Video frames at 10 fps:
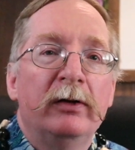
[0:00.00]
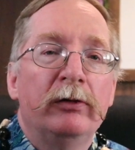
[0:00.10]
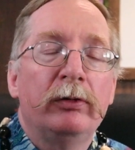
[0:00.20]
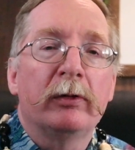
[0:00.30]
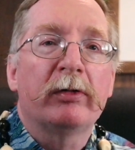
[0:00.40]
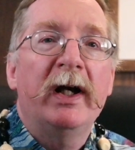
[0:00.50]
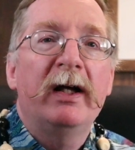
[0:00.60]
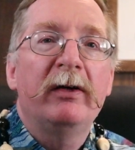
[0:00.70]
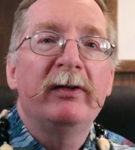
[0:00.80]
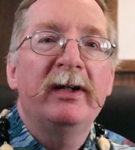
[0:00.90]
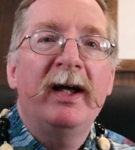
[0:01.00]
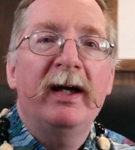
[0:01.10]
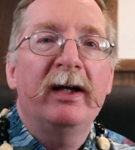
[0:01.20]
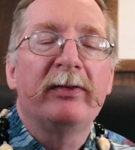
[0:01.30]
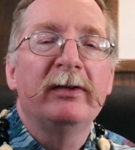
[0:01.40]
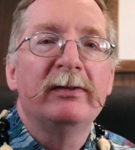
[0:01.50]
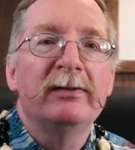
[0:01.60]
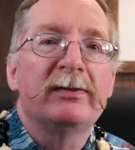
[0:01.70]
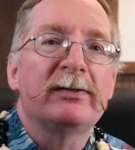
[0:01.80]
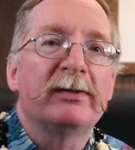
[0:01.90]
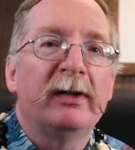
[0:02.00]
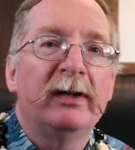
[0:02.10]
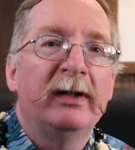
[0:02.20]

to a crowd in Athens